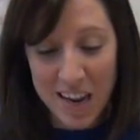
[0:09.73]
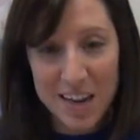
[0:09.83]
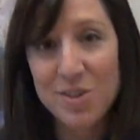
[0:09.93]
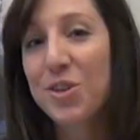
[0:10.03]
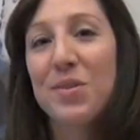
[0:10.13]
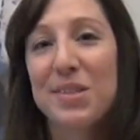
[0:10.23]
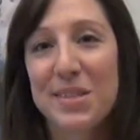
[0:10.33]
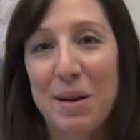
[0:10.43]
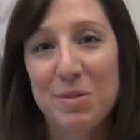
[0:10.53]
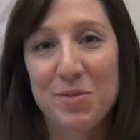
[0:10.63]
and show you the
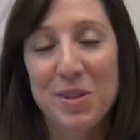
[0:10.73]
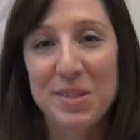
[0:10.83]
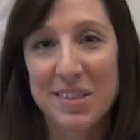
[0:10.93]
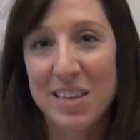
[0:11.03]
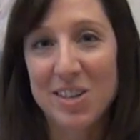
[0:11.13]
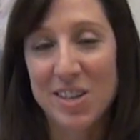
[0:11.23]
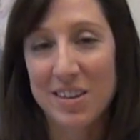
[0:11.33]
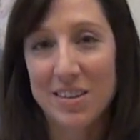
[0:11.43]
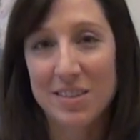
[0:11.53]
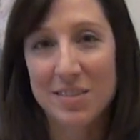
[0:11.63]
steps for
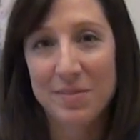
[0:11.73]
installation.